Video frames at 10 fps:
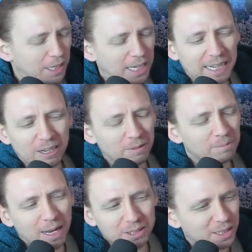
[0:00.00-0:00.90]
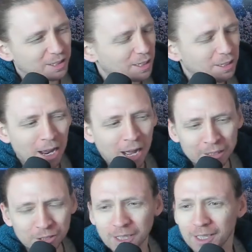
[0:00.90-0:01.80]
that Elon Musk is a
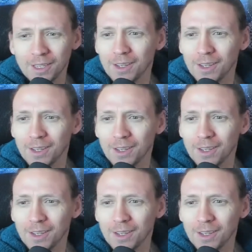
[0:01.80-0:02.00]
Nazi